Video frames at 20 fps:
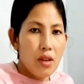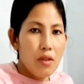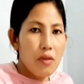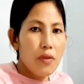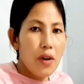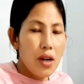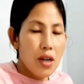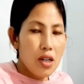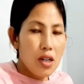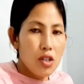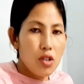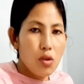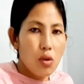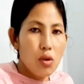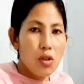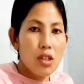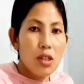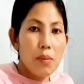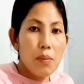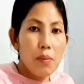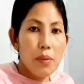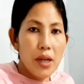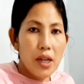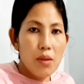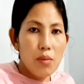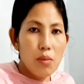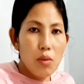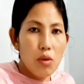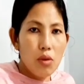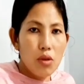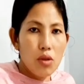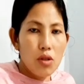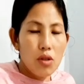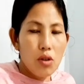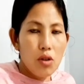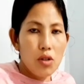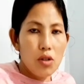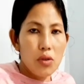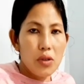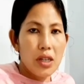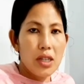fungus or the bread mold, or you